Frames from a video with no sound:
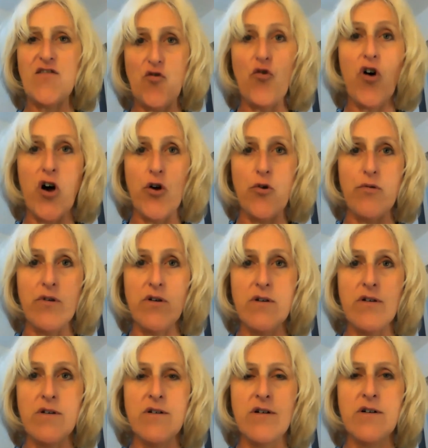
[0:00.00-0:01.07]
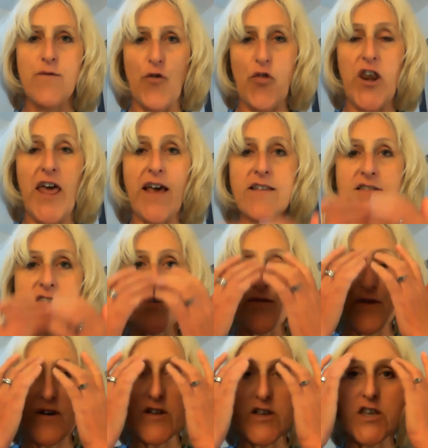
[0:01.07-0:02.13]
your own for the next
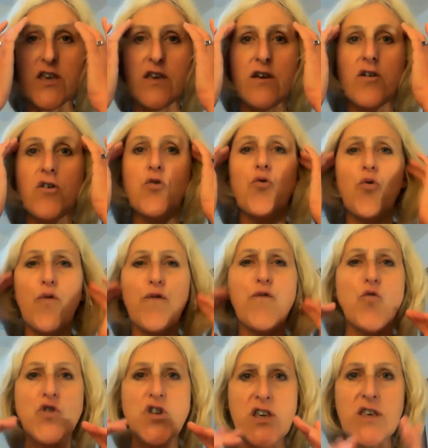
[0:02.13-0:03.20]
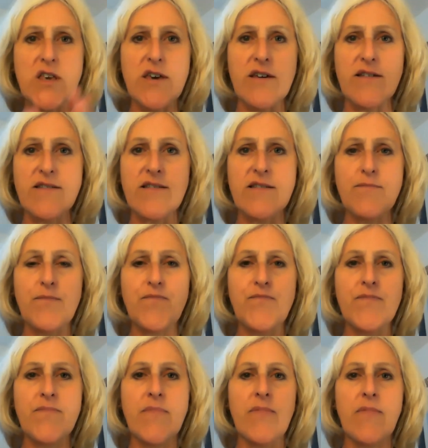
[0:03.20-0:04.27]
30 or 40 years.
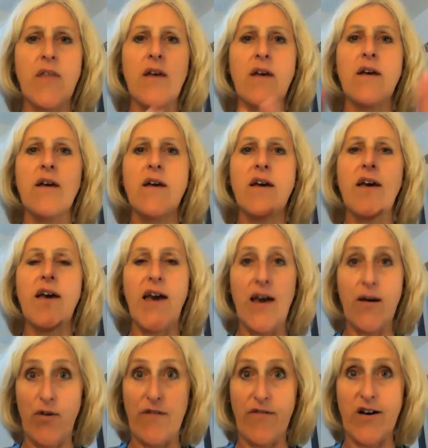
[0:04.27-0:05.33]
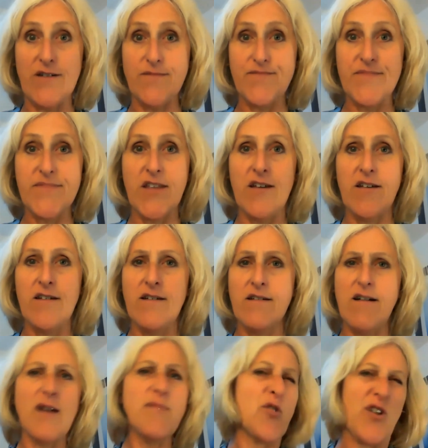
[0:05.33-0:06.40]
However,
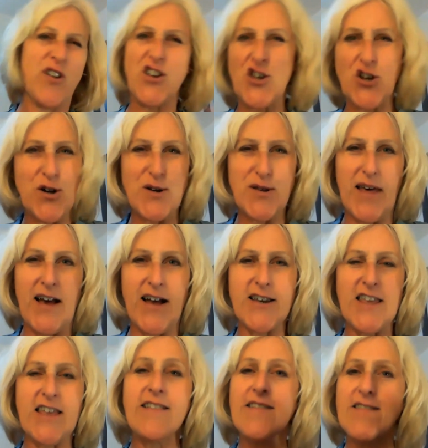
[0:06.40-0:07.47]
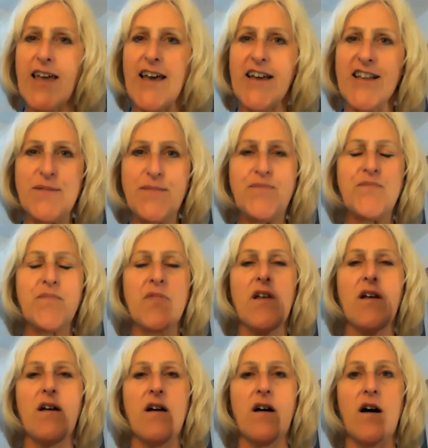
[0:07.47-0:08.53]
I'm not going to charge that. Instead,
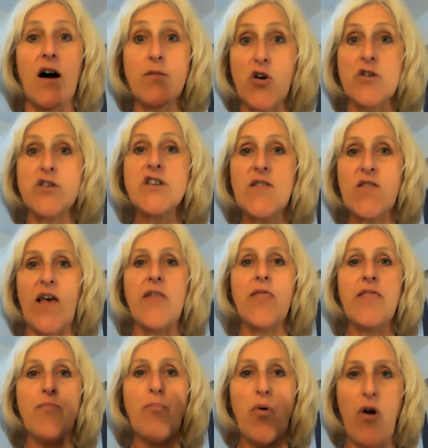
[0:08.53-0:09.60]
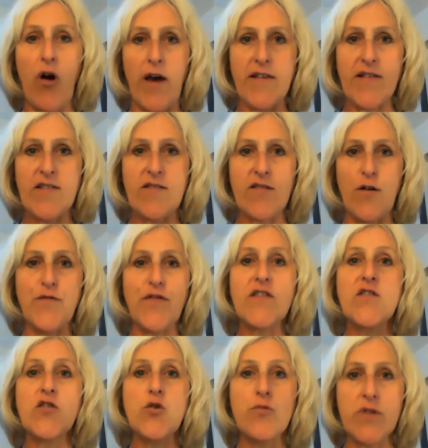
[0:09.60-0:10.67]
I'm going to set the price of
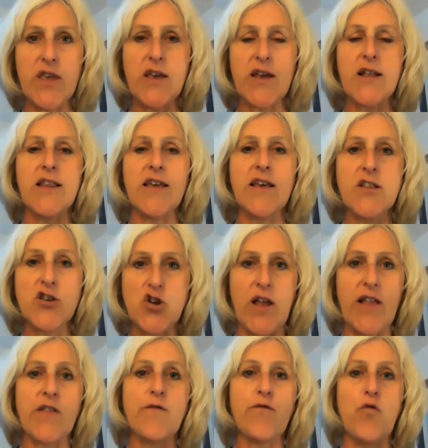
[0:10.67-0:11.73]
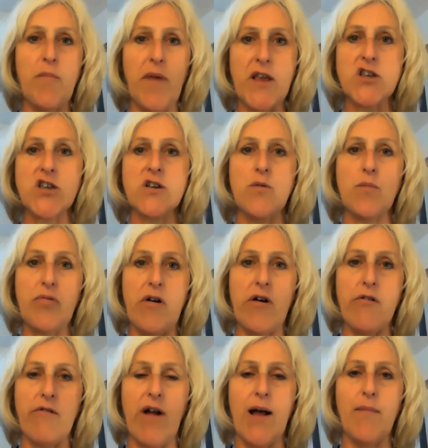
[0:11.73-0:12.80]
this uniquely transformational
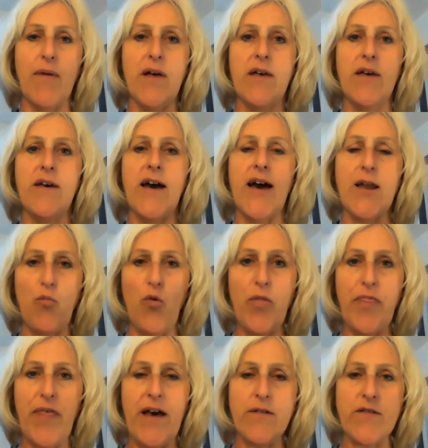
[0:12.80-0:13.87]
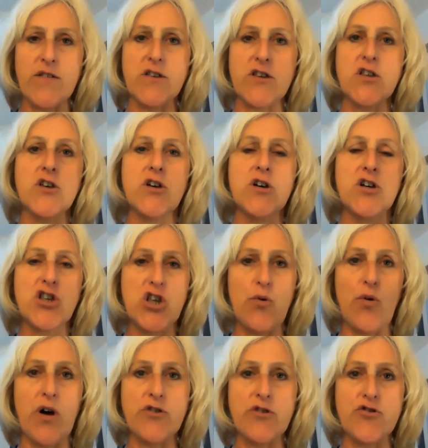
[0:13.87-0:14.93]
program at
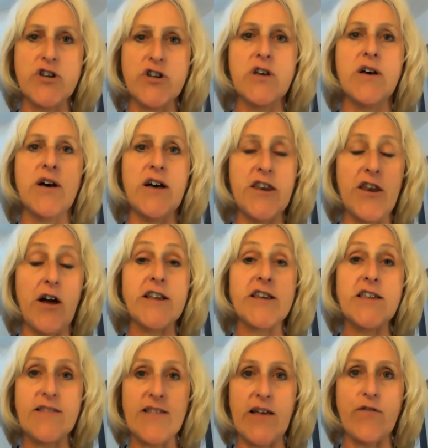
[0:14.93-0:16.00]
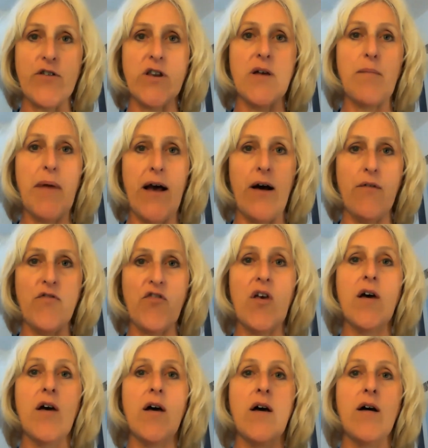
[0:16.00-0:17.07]
£1,297,
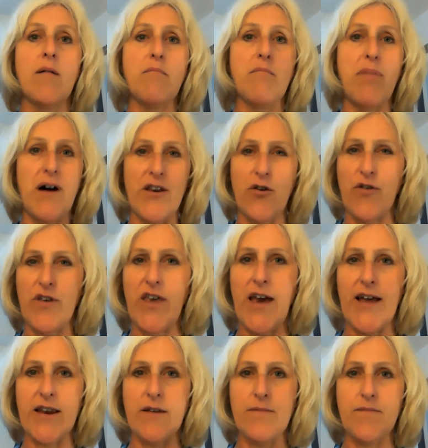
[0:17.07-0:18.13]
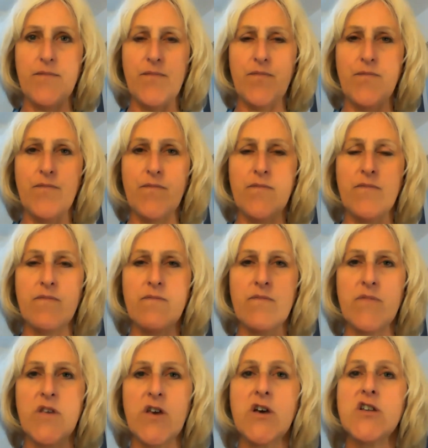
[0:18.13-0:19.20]
but not yet.
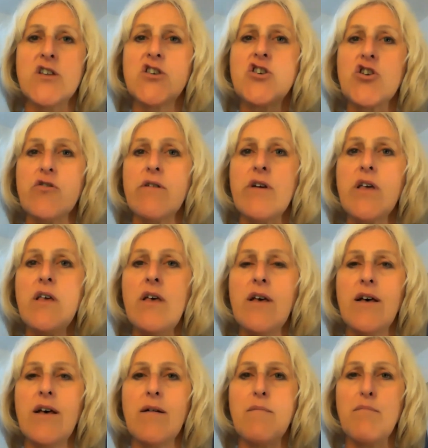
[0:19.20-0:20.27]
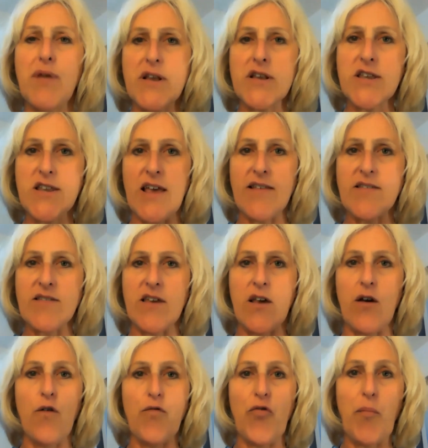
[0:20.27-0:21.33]
During beta testing
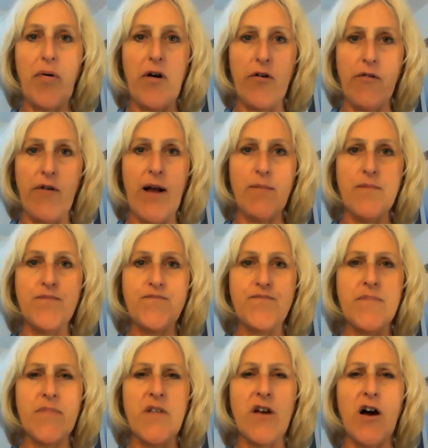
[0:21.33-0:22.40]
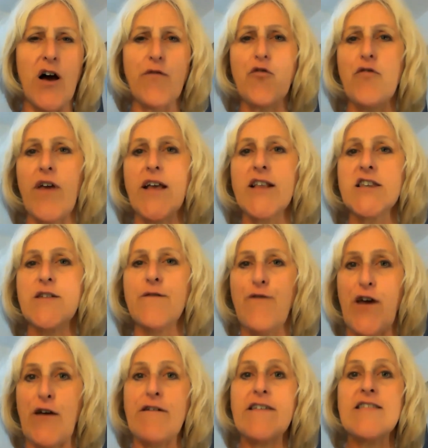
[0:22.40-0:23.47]
of the program, I've created a
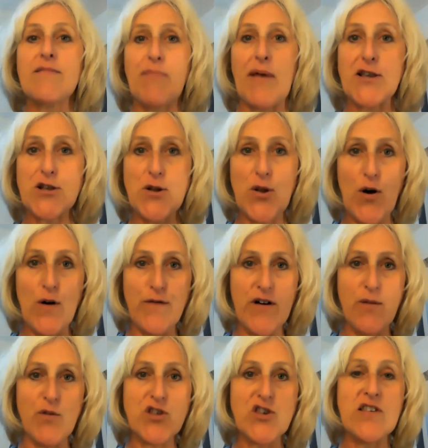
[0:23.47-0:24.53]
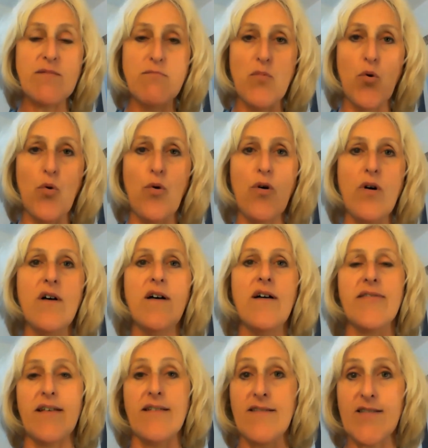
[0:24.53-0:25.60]
very special offer which is more
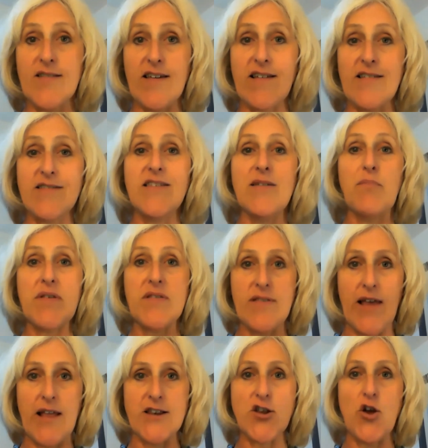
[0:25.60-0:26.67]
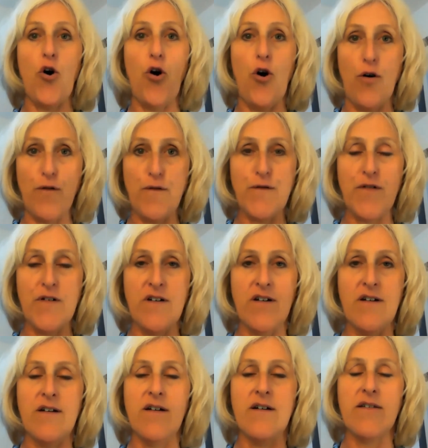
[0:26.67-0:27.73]
than 60% off
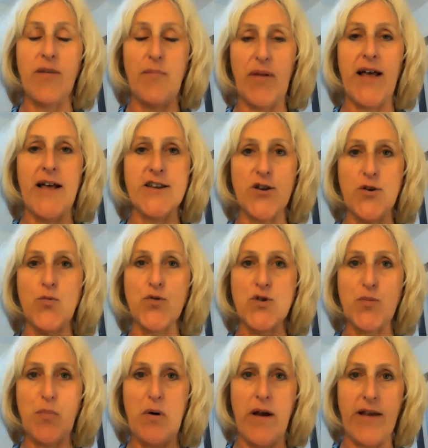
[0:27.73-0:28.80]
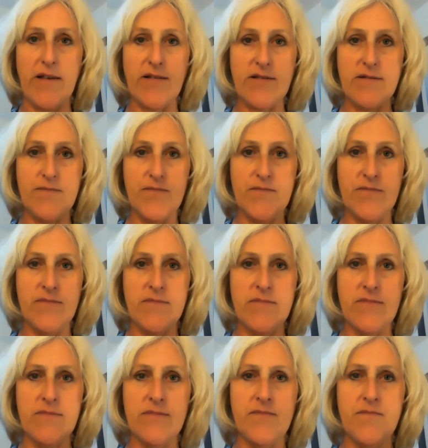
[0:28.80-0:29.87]
the planned launch price.
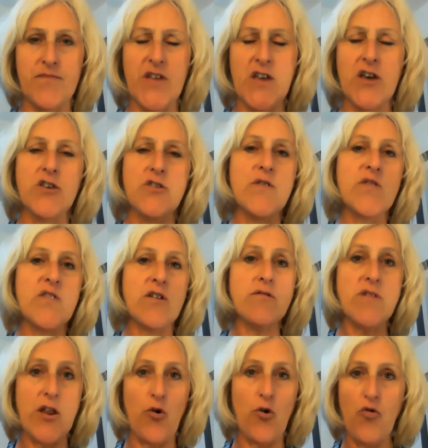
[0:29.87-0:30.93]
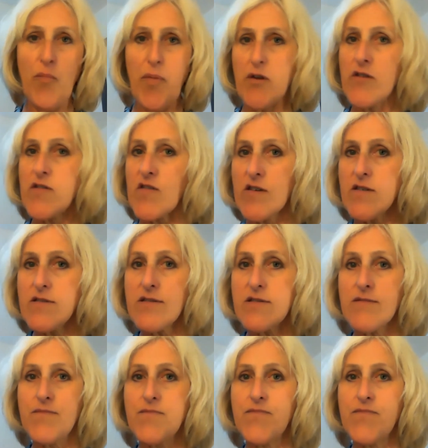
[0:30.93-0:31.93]
You still get all the bonuses,